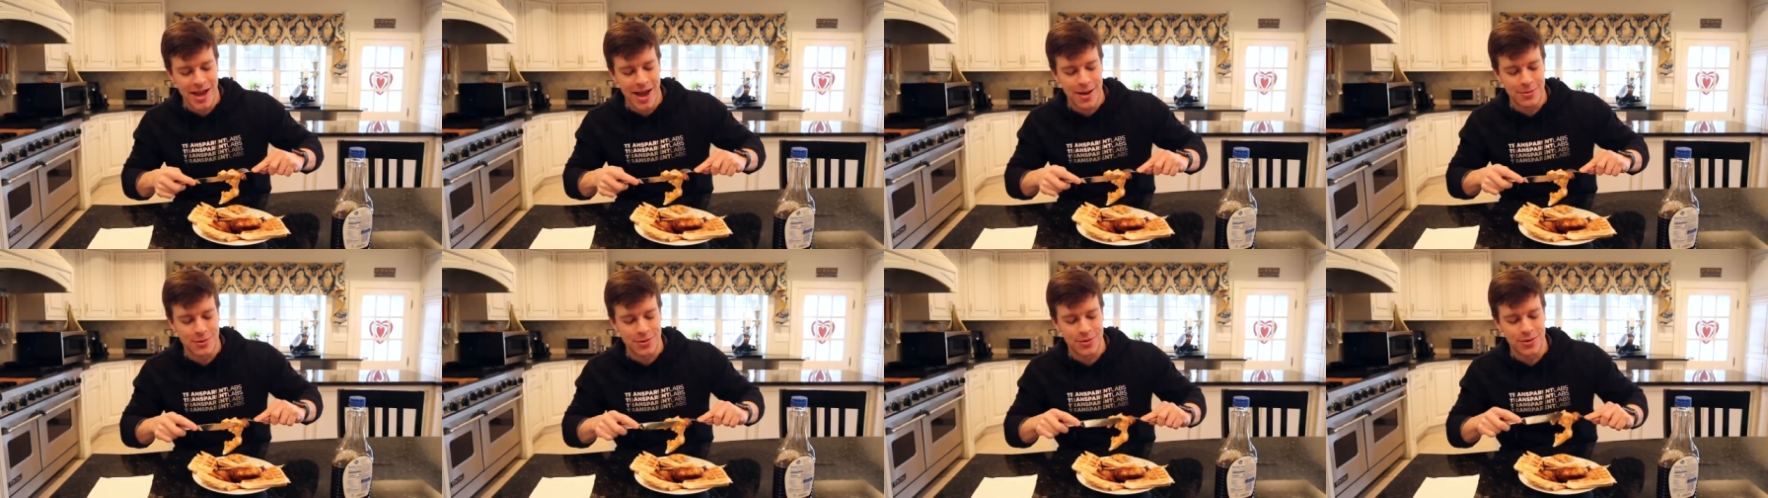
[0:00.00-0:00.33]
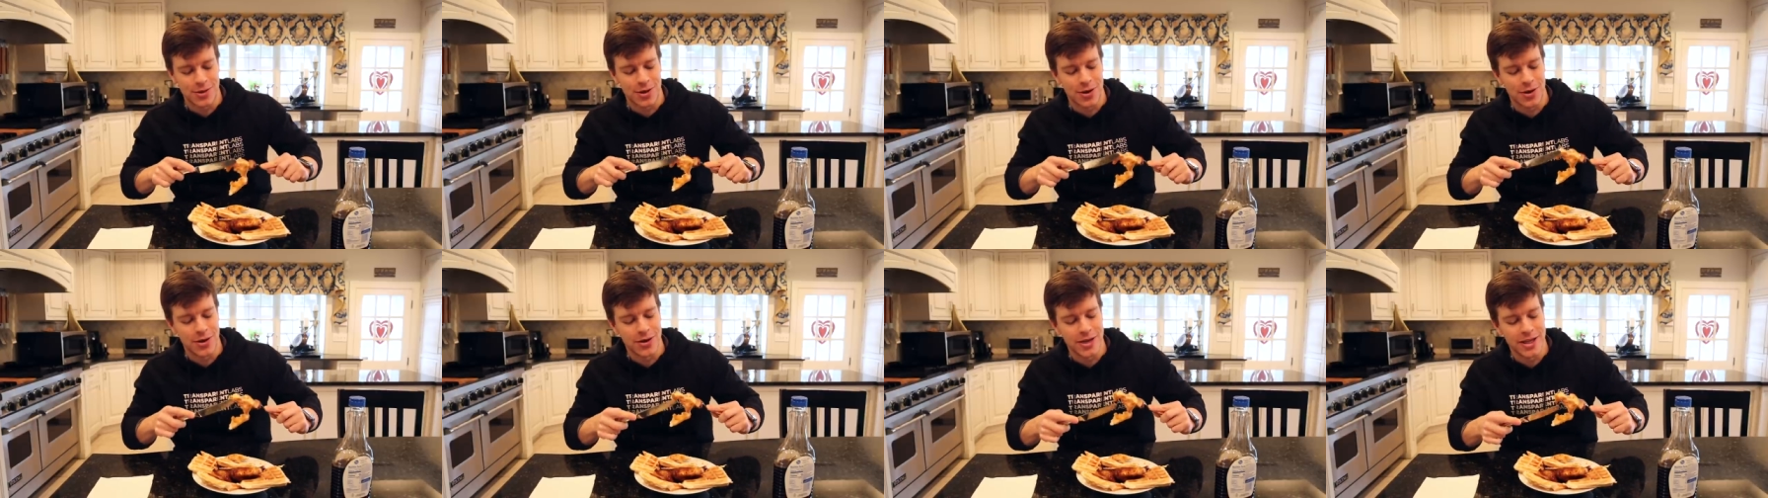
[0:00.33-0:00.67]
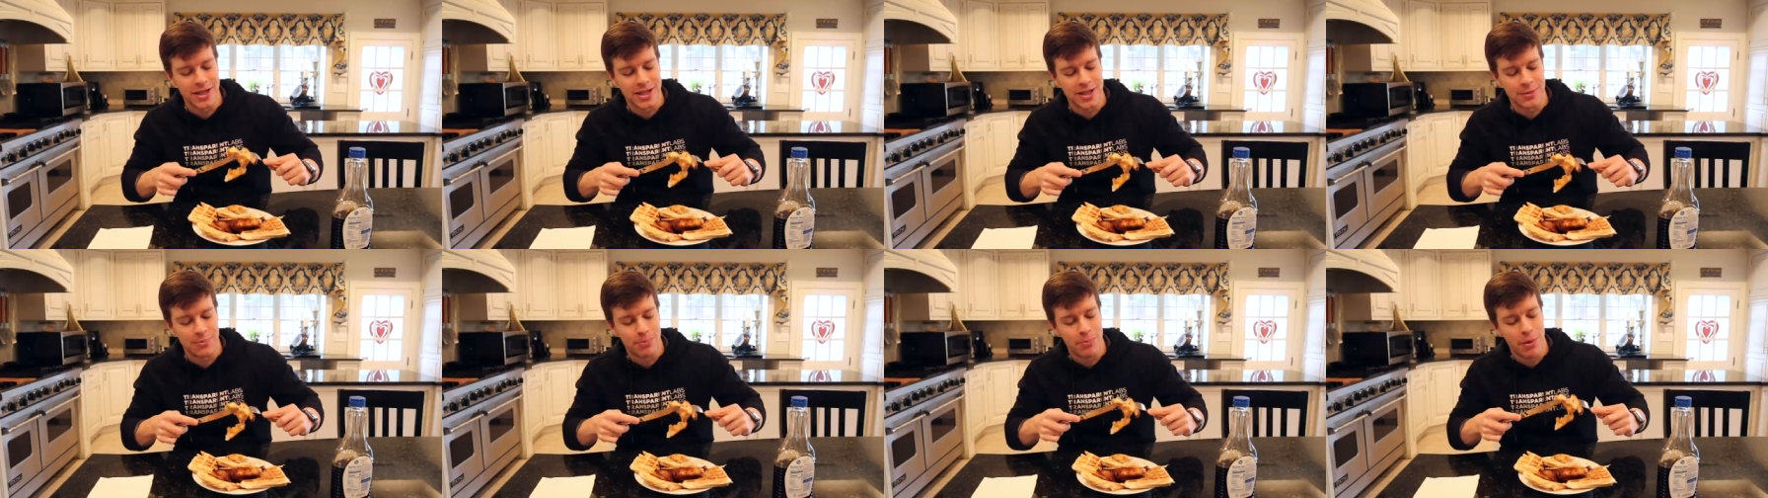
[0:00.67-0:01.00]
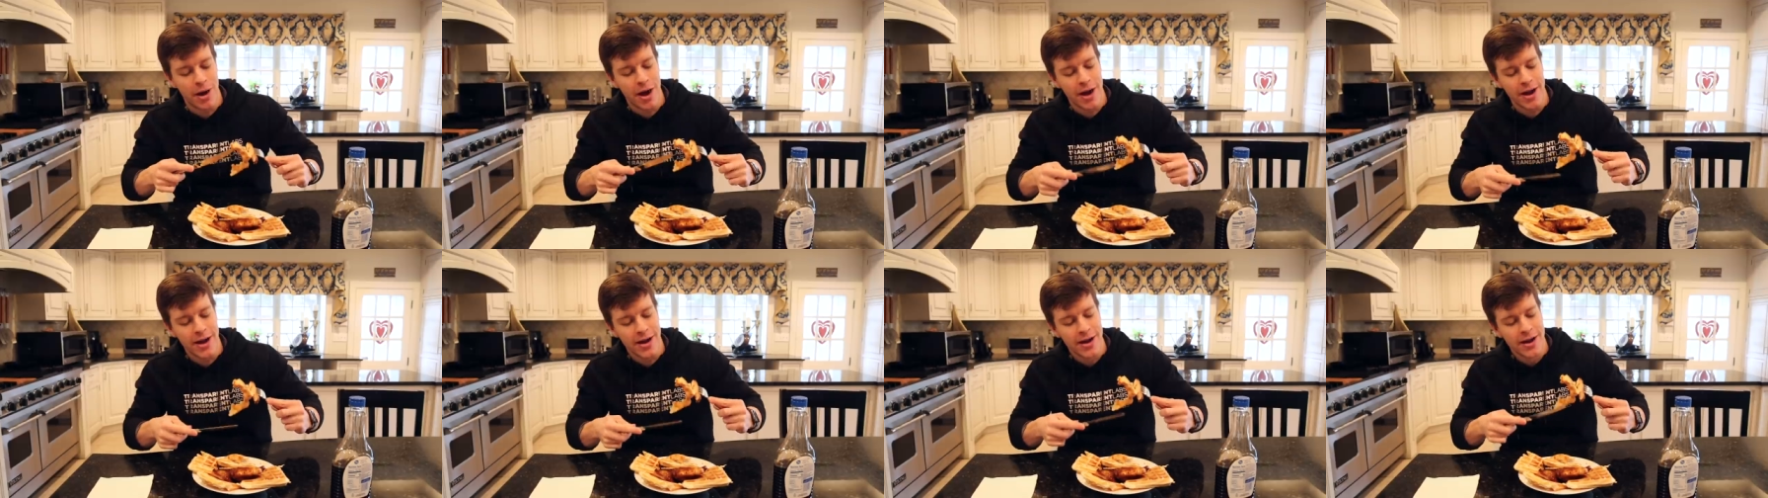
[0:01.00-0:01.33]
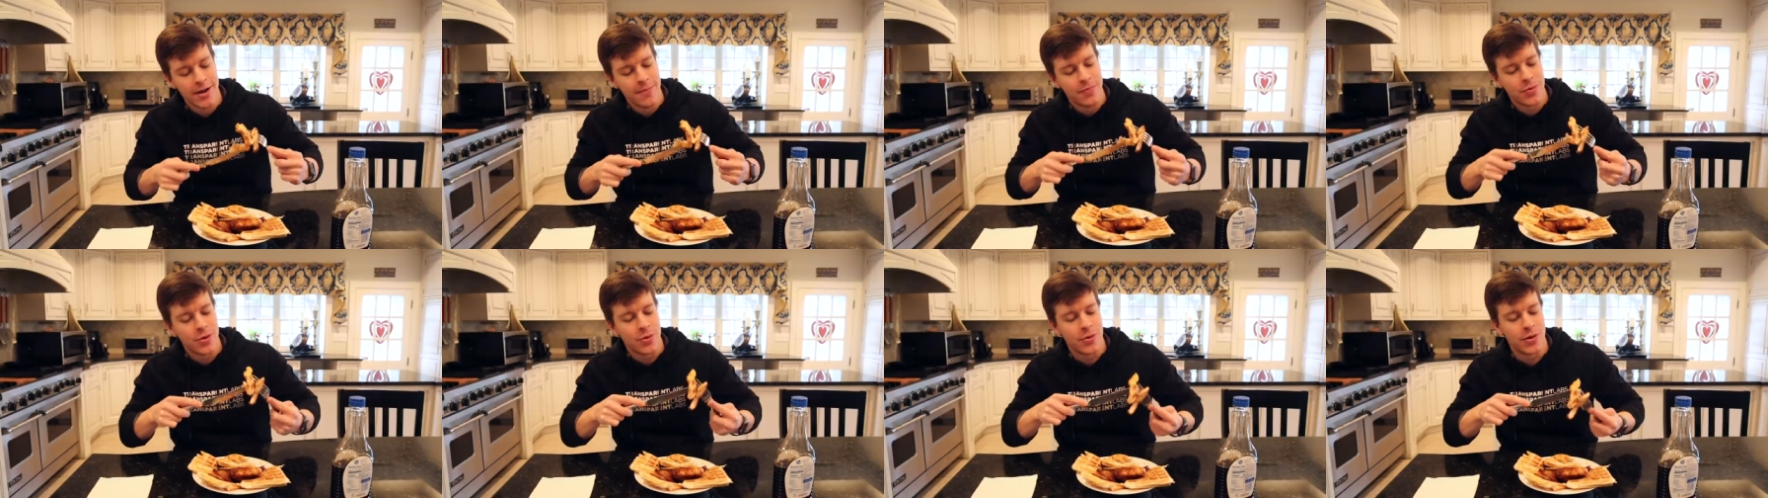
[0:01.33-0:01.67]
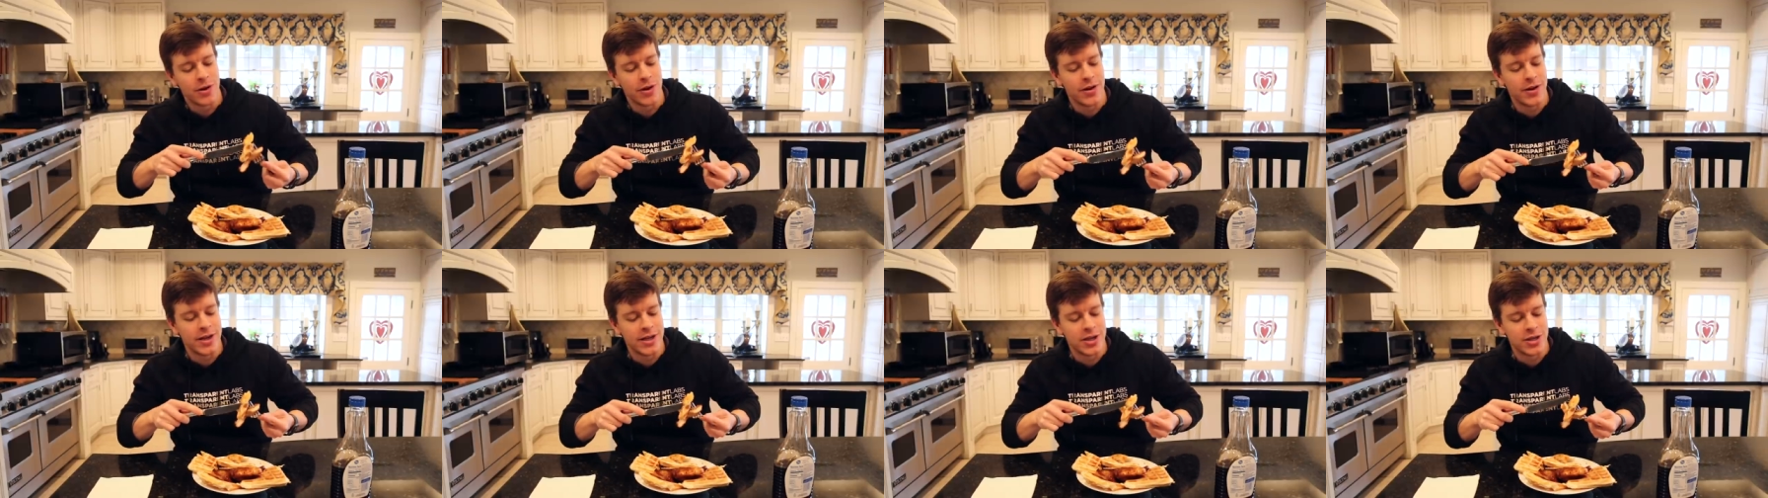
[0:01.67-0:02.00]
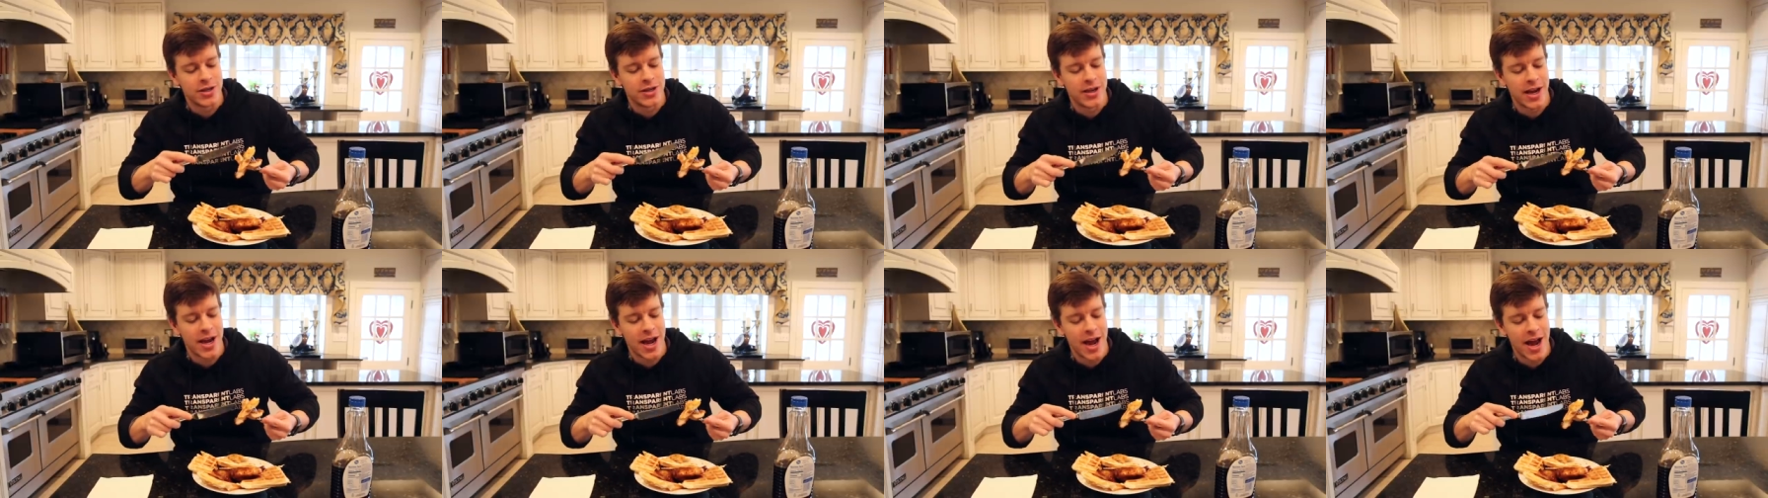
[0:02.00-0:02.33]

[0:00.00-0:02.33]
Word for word: absolute carnage, but we're gonna